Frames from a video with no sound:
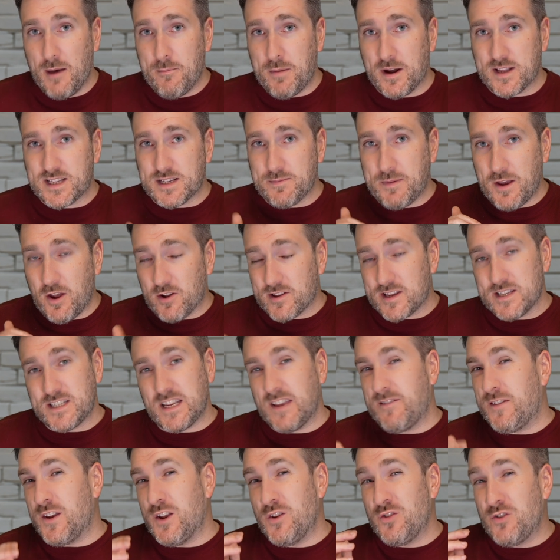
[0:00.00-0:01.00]
But to be
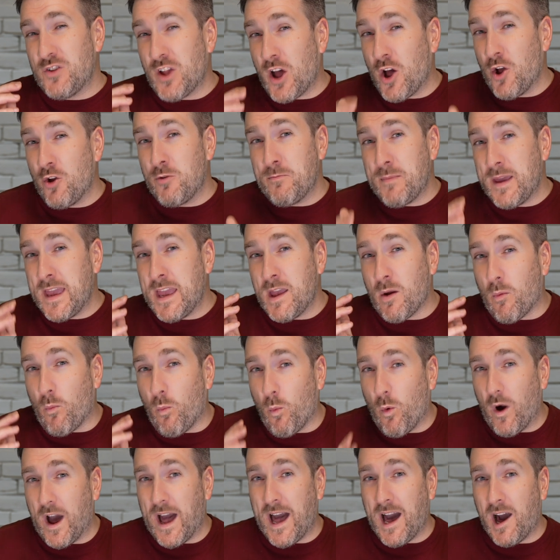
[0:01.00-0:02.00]
honest, if you know me
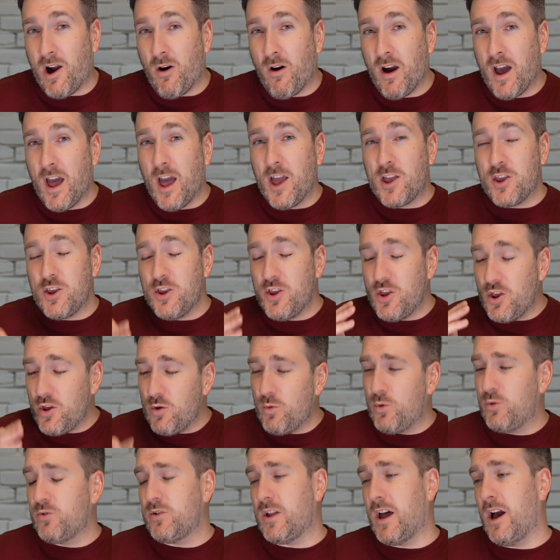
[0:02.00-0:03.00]
well,
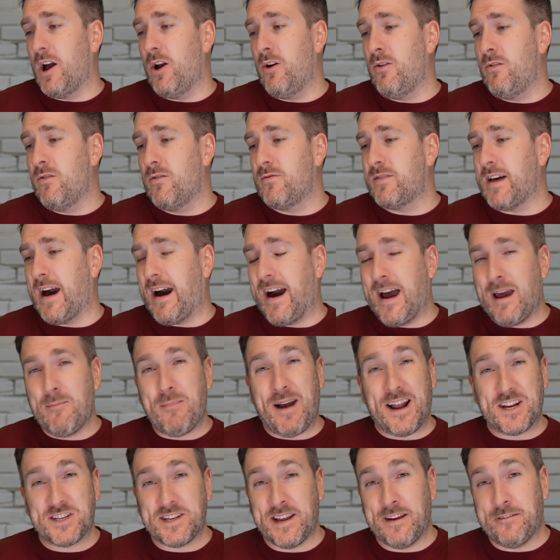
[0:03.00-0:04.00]
you will know that I'm
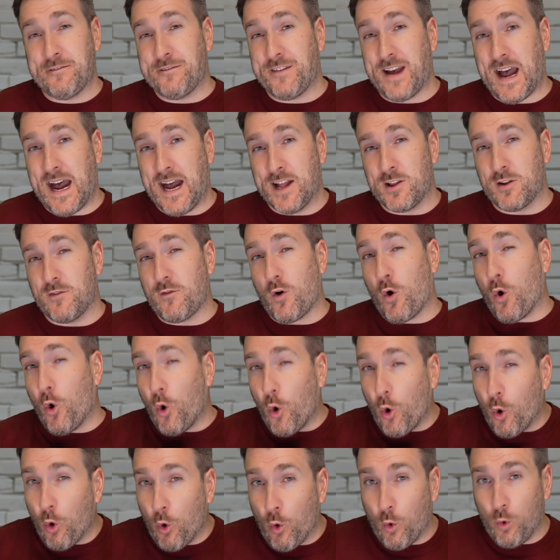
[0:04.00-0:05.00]
actually a fan of
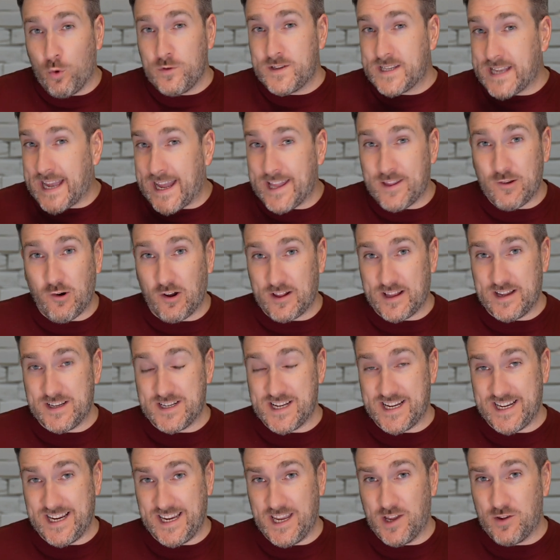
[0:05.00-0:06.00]
all
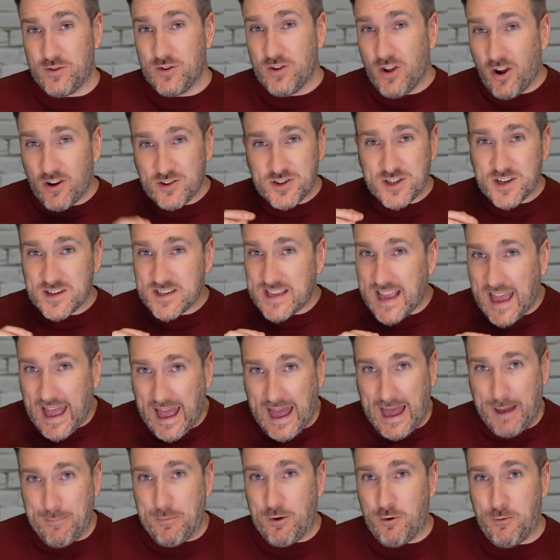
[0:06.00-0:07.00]
technology, not just
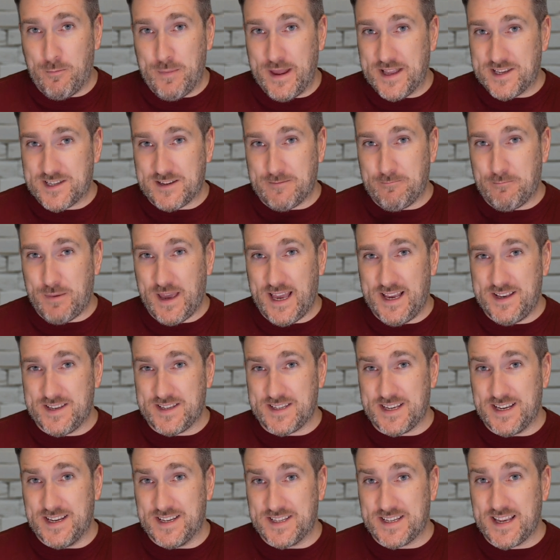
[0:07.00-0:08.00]
Apple bits and
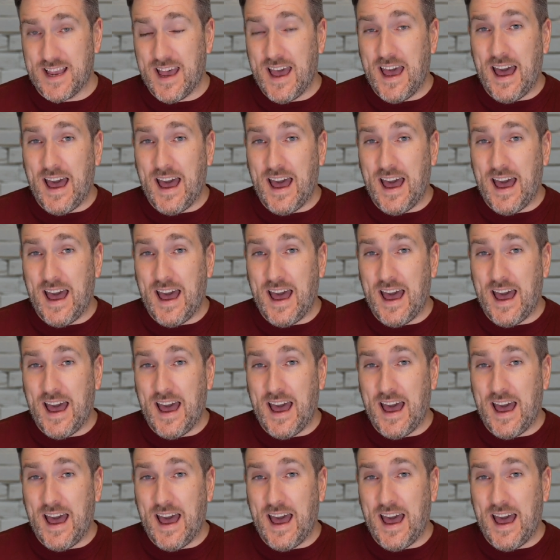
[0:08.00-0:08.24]
pieces.